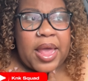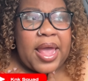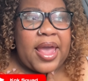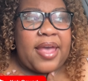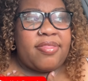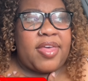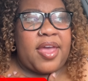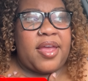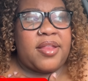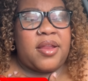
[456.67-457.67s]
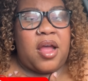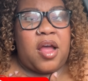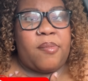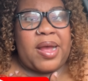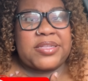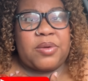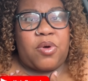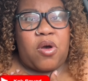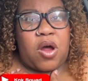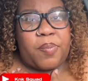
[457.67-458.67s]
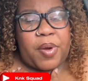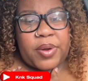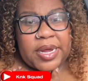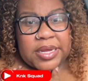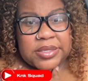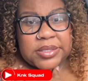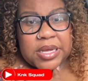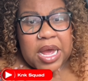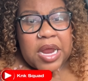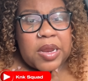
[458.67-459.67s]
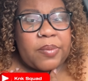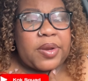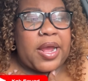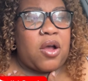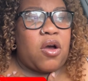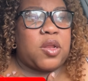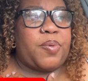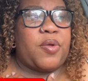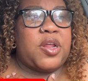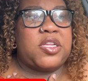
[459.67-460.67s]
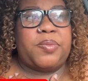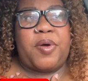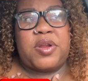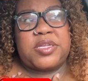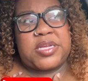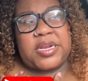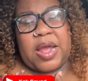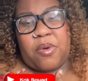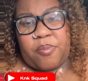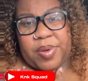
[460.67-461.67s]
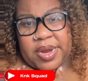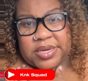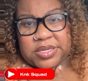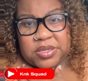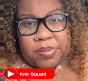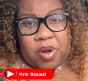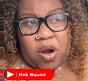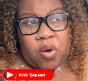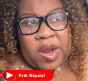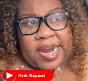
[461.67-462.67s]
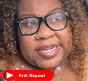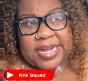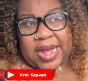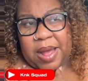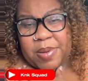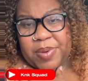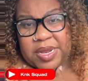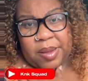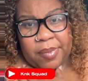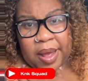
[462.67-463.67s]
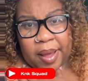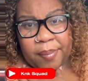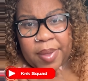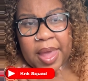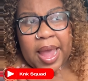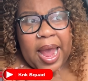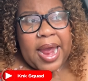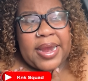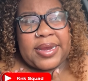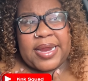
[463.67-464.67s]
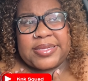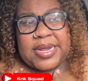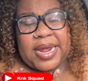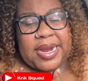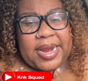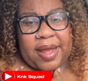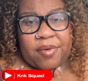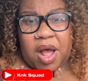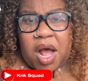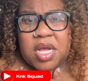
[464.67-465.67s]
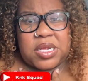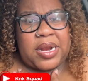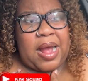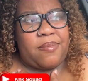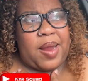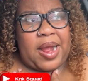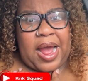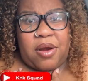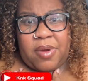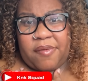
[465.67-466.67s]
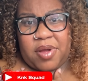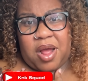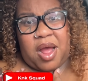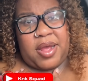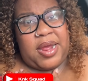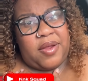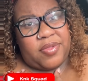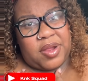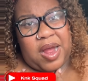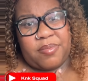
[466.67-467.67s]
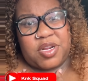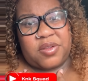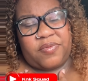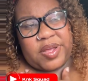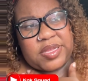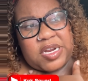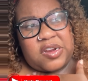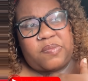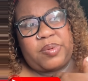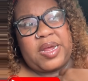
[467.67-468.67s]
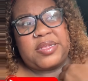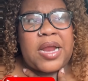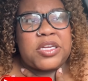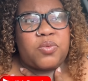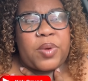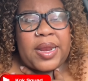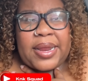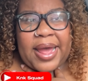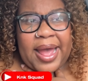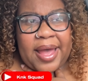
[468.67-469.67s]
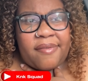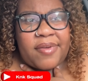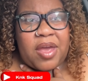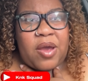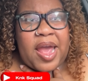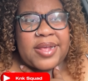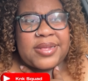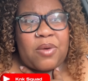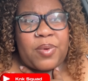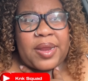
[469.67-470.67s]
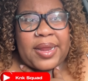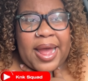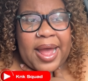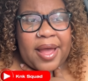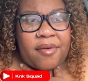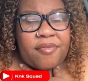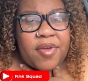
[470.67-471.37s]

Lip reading: And then I said, well, call the police. They called the police. The police said they won't be there till tomorrow unless I come and pick them up. And they said they didn't have cars. And I'm like, I don't have a car either. I'm just visiting this place. I just went live. And as I went live,